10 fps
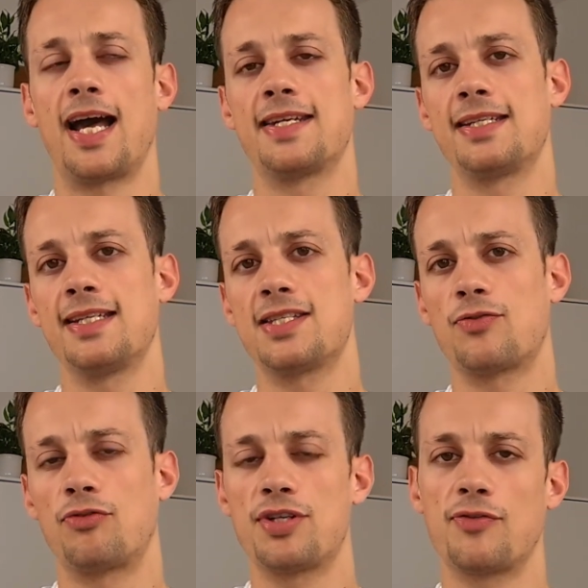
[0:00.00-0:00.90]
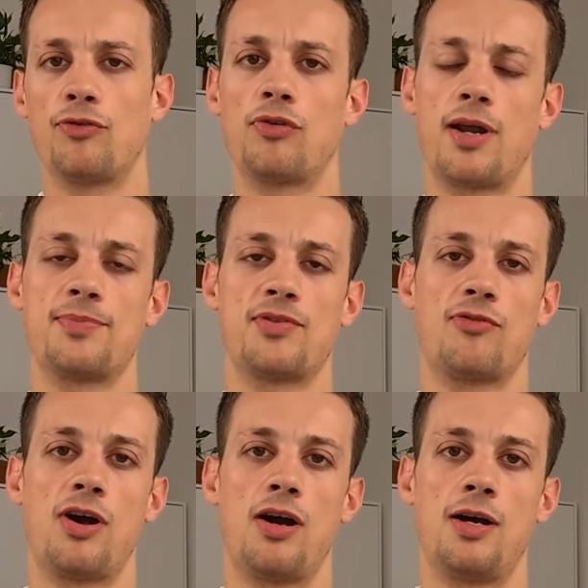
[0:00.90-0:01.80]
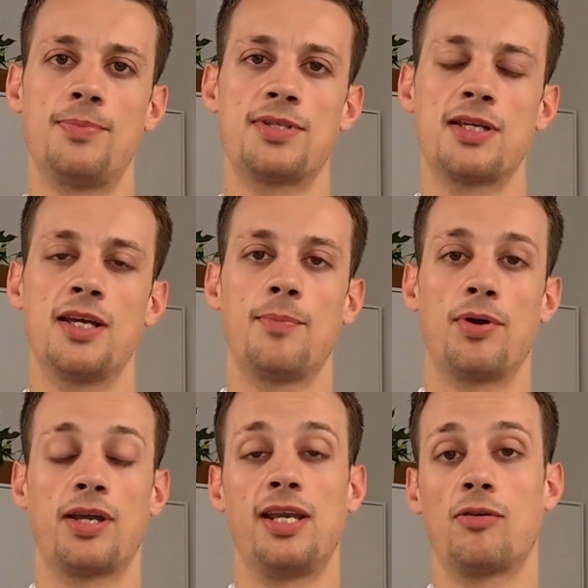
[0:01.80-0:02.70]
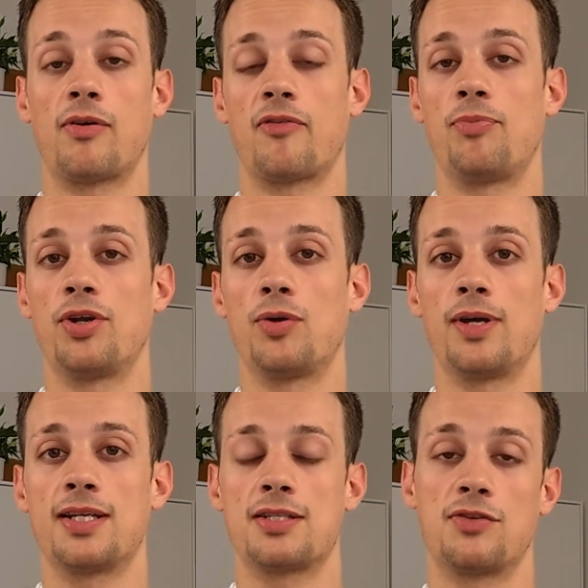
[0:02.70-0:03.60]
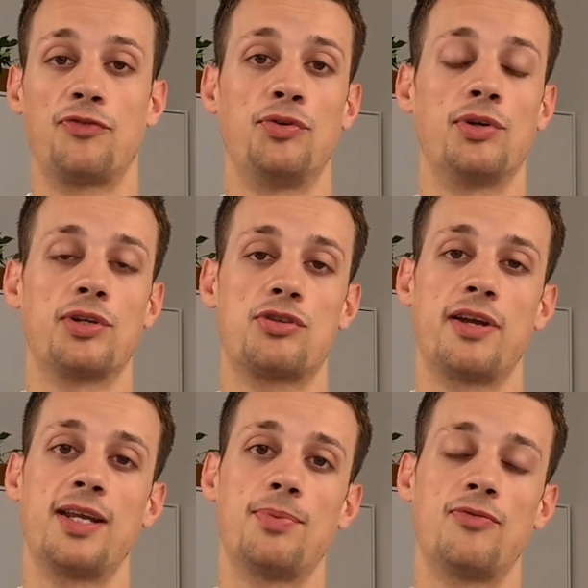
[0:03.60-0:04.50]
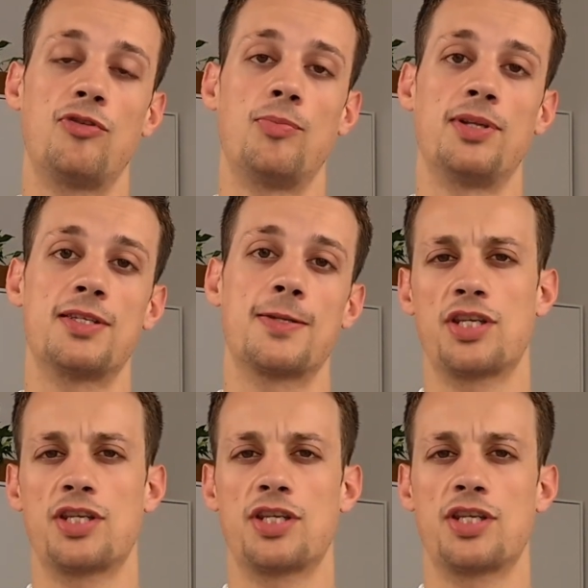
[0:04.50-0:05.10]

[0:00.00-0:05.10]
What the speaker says: and at least 3 to 4 grams of carbs per kilogram of body weight to fuel your training performance.